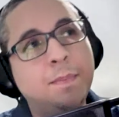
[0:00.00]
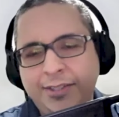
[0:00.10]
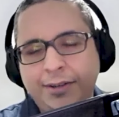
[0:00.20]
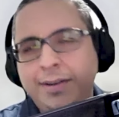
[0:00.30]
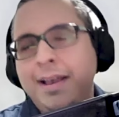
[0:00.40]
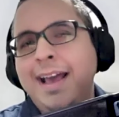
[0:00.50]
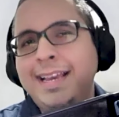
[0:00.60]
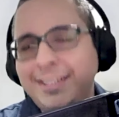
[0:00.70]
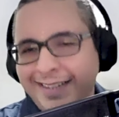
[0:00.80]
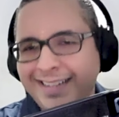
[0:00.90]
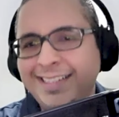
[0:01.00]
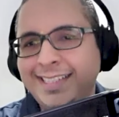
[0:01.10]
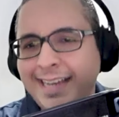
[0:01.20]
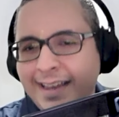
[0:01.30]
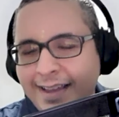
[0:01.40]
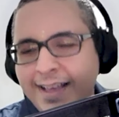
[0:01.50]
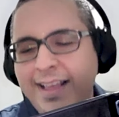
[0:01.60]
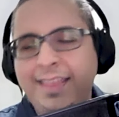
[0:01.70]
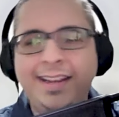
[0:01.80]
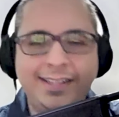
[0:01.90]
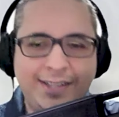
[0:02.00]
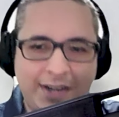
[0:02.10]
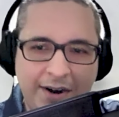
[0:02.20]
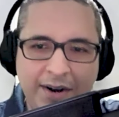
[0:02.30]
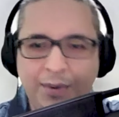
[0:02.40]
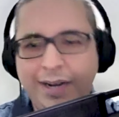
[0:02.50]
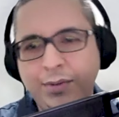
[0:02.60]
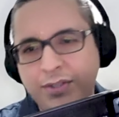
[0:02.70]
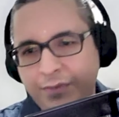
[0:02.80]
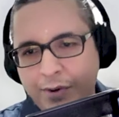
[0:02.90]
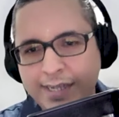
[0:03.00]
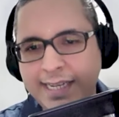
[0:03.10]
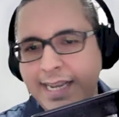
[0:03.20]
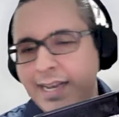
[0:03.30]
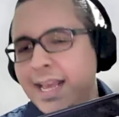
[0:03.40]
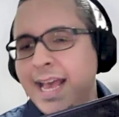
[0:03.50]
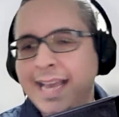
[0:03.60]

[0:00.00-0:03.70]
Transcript: So I guess you can say that it started when I was 14.